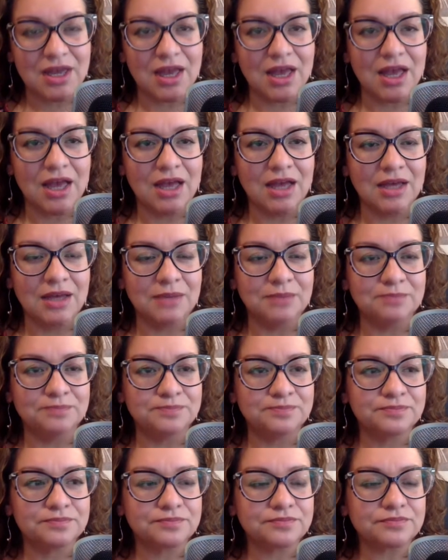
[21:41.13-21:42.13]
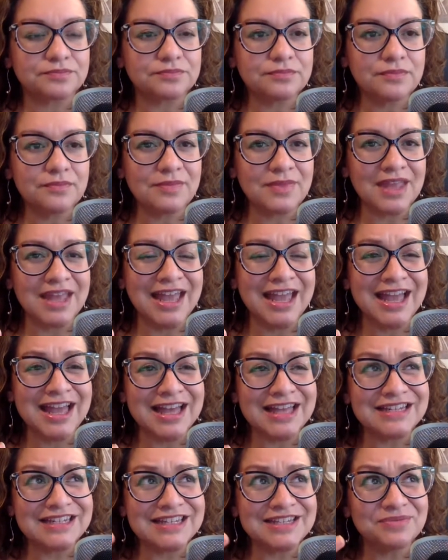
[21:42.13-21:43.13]
Um,
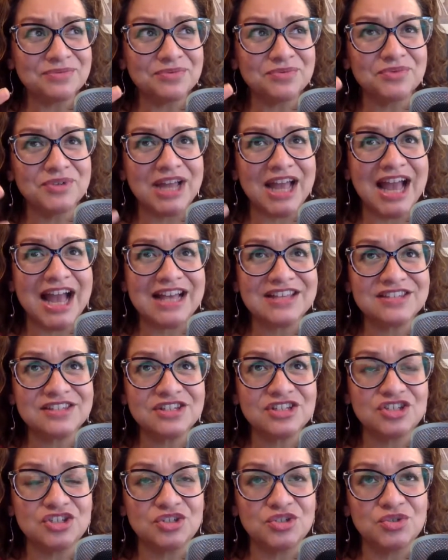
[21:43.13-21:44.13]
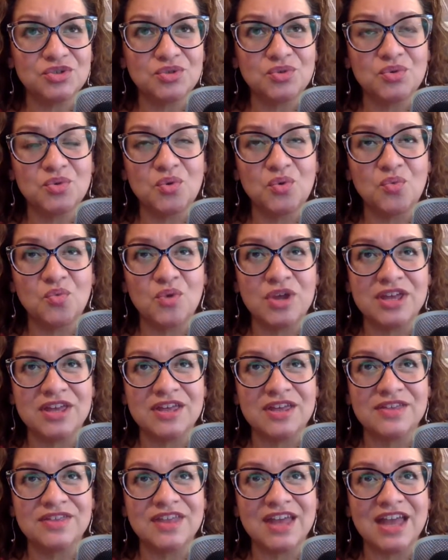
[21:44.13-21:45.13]
and it has to do
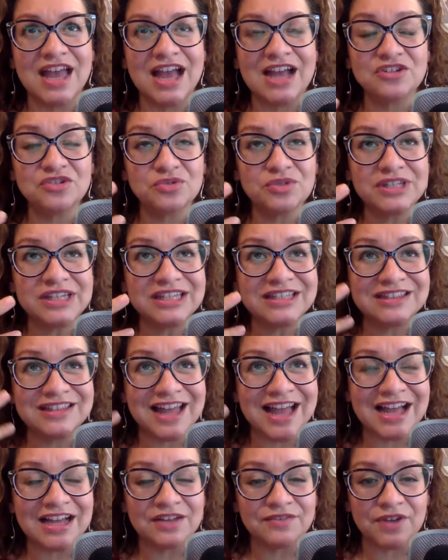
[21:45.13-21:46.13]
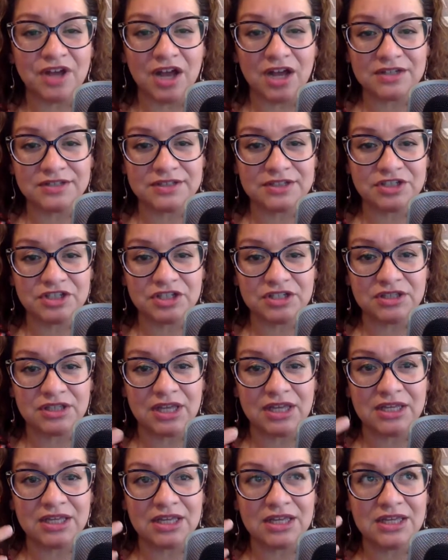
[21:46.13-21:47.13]
with actually lack of oxygen,
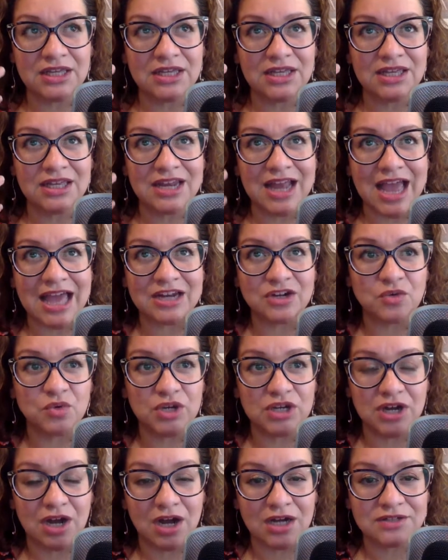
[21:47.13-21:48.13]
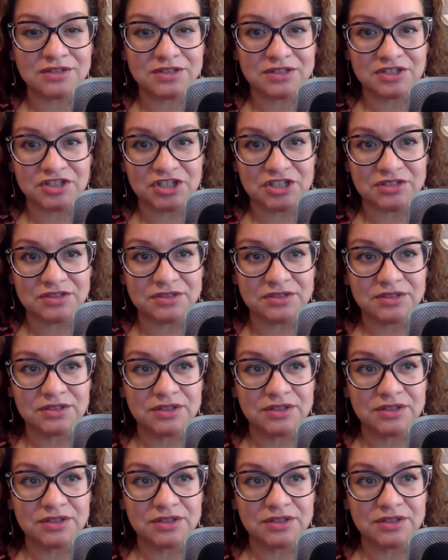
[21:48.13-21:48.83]
like in inadequate oxygen.